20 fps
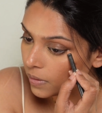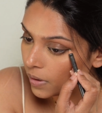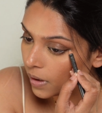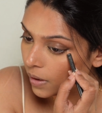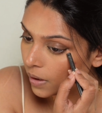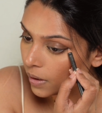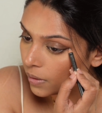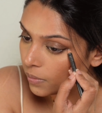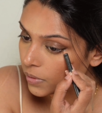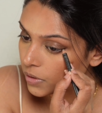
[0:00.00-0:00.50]

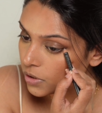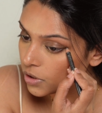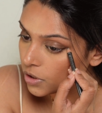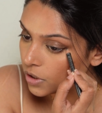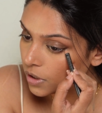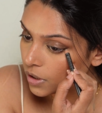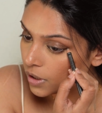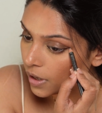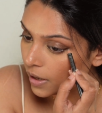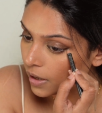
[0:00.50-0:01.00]
and
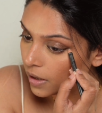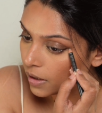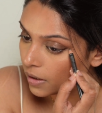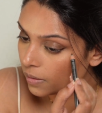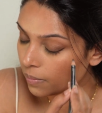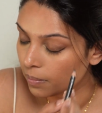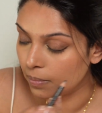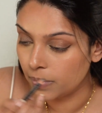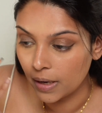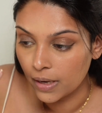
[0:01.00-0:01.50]
which kind
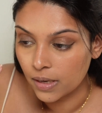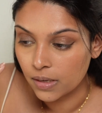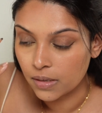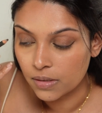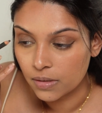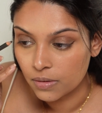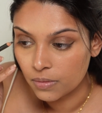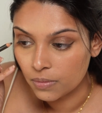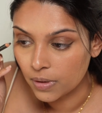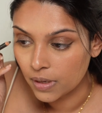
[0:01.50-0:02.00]
of
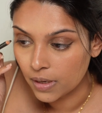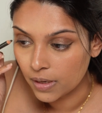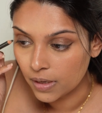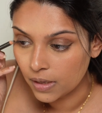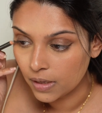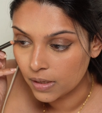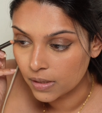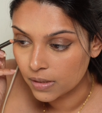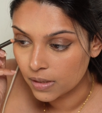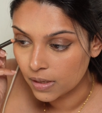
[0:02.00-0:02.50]
blends really
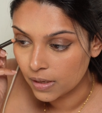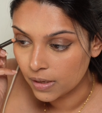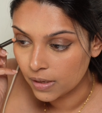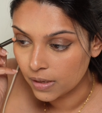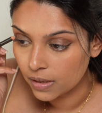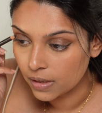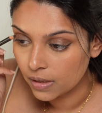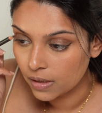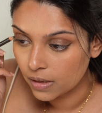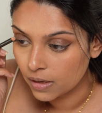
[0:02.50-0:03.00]

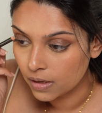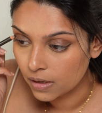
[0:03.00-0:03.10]
easily.